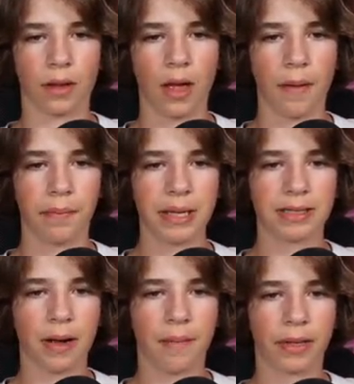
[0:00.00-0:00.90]
please
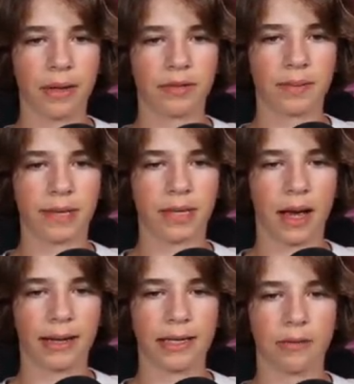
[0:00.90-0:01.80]
come bring them to me. I
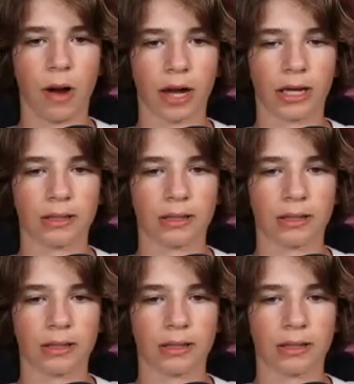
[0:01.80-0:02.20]
need rockets.